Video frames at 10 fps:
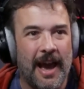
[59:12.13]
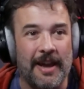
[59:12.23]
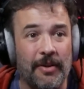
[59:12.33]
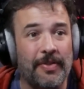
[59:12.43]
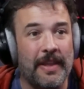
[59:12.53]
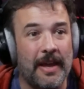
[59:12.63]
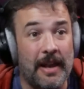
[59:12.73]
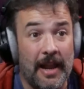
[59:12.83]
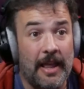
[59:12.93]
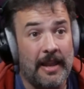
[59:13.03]

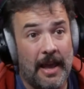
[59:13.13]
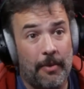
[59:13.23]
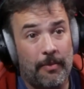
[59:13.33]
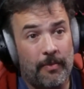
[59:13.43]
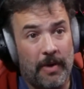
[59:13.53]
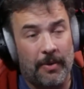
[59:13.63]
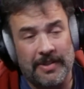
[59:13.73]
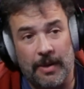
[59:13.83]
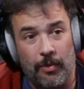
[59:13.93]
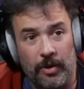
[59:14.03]
now I want
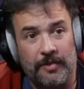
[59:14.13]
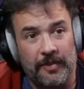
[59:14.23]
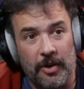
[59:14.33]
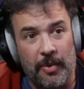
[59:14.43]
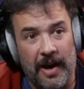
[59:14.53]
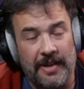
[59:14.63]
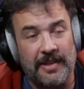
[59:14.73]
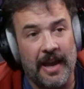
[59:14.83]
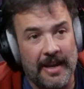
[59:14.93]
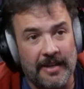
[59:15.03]
to say workflow wise,
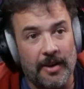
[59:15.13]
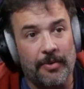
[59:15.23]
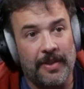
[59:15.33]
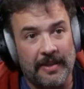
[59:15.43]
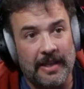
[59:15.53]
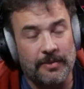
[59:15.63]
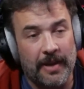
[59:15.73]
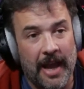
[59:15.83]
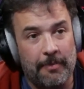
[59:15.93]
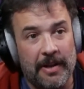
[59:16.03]
I don't think that's
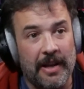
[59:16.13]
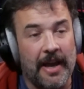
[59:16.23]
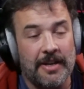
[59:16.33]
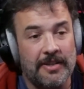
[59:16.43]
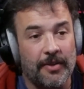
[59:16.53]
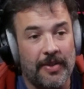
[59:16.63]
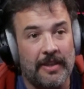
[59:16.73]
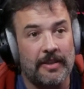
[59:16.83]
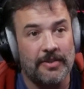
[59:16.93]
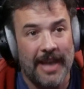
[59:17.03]
what happened. I just don't think
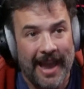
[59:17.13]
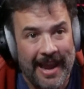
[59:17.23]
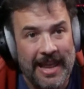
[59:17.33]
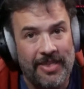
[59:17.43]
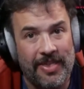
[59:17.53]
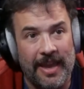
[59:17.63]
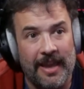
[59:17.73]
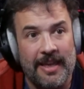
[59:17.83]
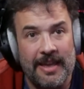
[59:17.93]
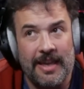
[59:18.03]
that there's
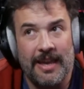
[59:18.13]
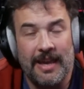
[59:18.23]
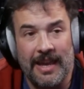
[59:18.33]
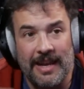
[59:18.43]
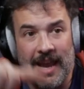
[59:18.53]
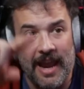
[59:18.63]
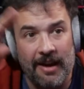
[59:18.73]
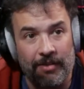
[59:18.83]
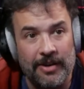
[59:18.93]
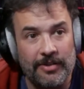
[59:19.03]
anything
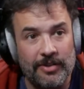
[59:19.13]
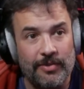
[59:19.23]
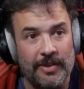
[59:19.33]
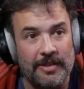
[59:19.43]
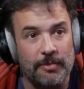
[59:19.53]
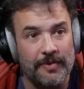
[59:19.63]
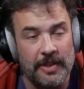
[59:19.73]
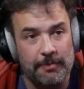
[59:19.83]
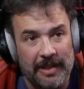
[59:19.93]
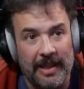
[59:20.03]
inherent to this
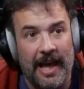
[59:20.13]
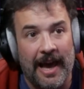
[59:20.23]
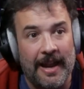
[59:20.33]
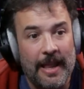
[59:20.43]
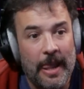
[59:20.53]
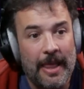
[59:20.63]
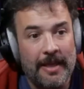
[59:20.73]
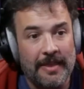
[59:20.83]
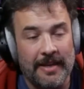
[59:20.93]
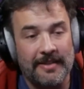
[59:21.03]
movie's plot
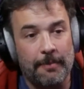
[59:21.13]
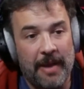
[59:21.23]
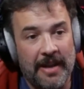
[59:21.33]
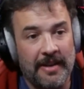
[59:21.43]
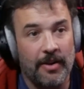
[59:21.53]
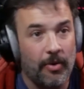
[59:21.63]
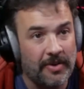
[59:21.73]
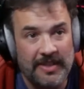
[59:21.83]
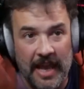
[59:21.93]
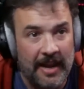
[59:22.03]
that is dependent or
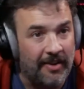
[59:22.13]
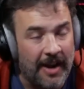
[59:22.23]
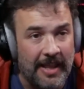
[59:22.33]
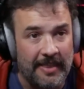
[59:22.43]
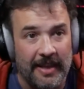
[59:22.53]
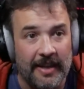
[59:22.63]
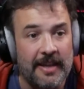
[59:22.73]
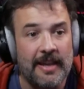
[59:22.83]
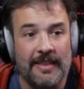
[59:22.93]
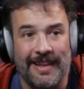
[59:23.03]
setting or anything
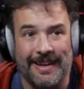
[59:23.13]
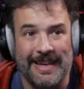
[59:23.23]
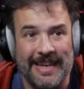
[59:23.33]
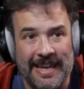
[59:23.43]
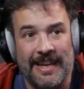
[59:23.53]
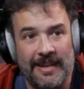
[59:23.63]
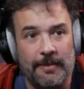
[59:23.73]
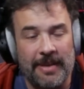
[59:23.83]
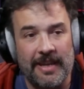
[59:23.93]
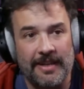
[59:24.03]
that needed
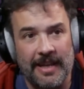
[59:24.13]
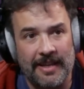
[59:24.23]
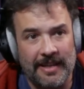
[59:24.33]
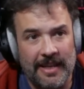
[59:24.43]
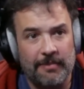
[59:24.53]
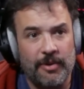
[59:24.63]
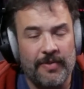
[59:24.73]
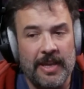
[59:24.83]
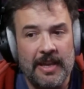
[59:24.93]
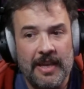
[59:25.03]
to be a D&D
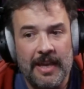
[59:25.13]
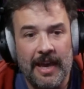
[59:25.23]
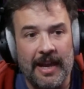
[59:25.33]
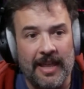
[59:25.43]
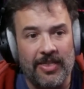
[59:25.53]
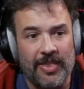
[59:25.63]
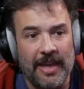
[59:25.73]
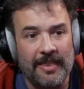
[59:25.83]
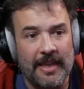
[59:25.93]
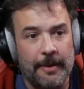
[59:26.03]
movie. And I
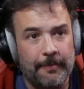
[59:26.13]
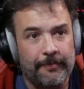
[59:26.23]
think that